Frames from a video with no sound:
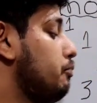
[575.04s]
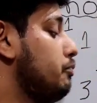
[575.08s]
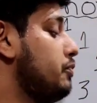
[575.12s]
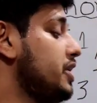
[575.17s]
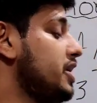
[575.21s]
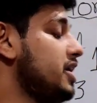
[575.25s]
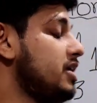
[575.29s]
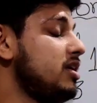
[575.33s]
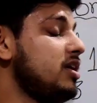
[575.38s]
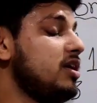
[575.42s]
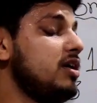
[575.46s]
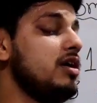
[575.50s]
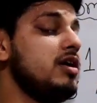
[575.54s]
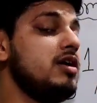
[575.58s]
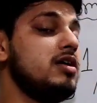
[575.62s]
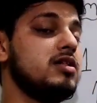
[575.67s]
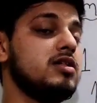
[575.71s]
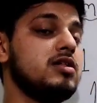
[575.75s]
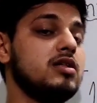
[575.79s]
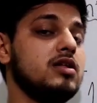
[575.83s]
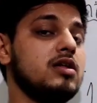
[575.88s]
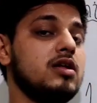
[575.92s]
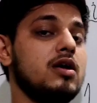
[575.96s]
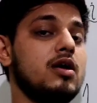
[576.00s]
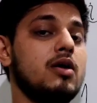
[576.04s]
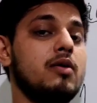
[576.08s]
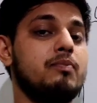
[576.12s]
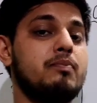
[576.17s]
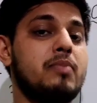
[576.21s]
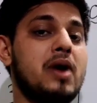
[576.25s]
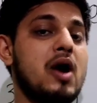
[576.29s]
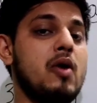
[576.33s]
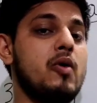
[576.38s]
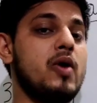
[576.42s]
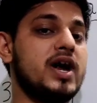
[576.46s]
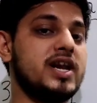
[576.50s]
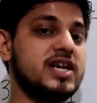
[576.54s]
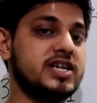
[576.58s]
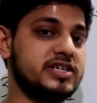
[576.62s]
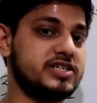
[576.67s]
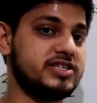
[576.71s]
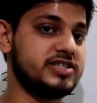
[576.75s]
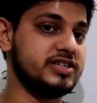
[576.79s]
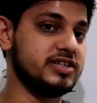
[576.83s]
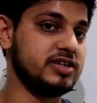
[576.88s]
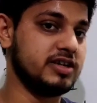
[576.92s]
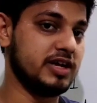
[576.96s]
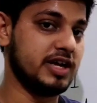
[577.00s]
b power
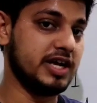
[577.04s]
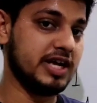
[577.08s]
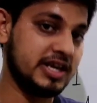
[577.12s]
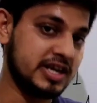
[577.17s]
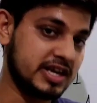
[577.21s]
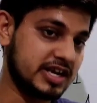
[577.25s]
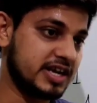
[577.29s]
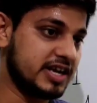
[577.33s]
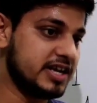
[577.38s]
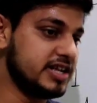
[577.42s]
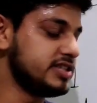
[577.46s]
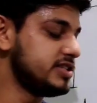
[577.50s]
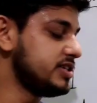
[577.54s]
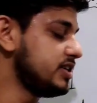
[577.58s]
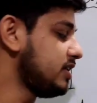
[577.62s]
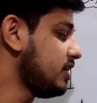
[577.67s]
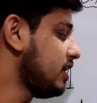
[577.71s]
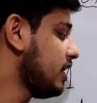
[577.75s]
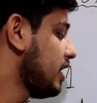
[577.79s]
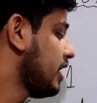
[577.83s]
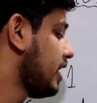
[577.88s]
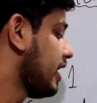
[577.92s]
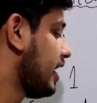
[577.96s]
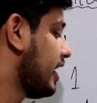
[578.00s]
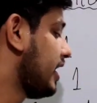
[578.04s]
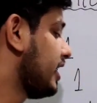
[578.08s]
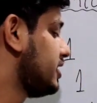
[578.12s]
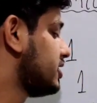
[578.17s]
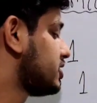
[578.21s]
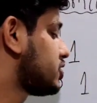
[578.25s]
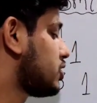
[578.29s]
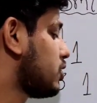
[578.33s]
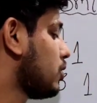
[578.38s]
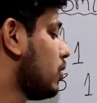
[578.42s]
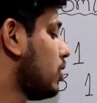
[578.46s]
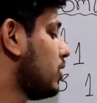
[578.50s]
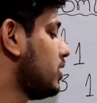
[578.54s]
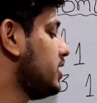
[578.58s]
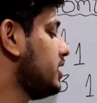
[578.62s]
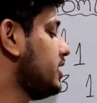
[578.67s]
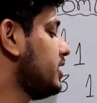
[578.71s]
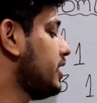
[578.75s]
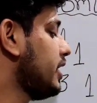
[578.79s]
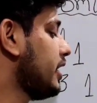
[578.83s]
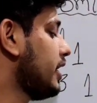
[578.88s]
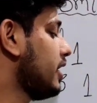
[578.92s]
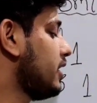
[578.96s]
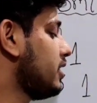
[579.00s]
is increasing and
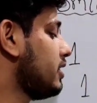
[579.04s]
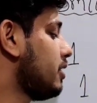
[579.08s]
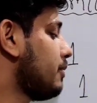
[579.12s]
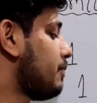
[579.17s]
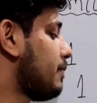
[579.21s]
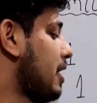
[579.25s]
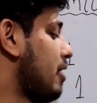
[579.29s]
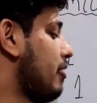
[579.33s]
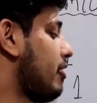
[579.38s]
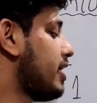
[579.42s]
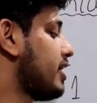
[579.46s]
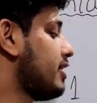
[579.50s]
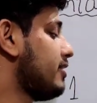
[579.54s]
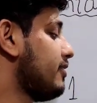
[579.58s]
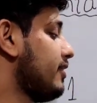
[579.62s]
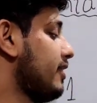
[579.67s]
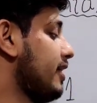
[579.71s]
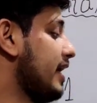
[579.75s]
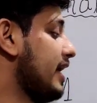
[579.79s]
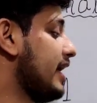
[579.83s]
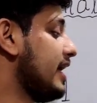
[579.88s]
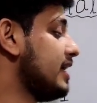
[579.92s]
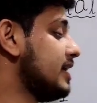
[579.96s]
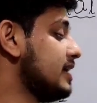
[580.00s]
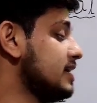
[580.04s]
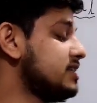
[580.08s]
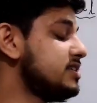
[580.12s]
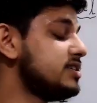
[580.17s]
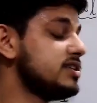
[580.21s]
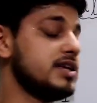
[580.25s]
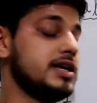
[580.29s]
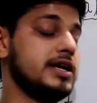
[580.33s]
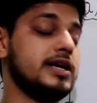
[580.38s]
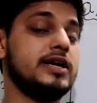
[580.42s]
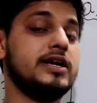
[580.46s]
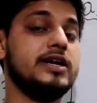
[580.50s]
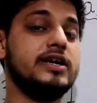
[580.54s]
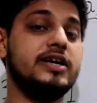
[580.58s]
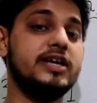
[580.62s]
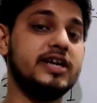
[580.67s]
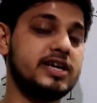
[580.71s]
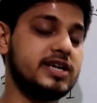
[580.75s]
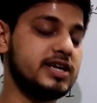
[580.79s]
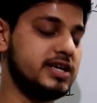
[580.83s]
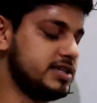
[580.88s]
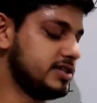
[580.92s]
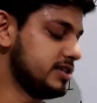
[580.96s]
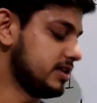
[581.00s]
slowly the power of a is
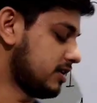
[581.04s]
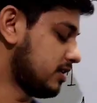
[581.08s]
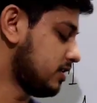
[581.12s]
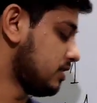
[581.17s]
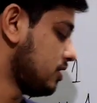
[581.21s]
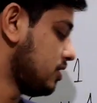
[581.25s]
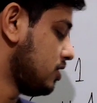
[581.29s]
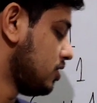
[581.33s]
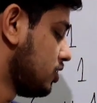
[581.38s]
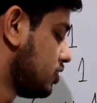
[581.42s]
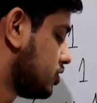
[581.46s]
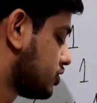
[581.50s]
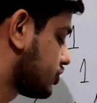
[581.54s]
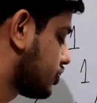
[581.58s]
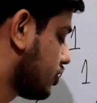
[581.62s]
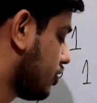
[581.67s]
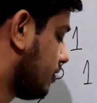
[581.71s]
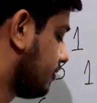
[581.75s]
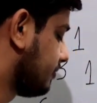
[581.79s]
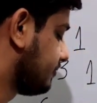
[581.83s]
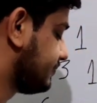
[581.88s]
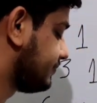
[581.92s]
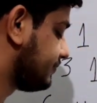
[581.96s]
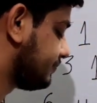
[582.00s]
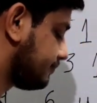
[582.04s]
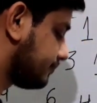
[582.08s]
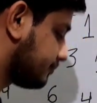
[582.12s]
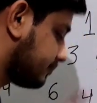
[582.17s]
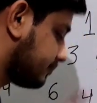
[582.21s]
decreasing. So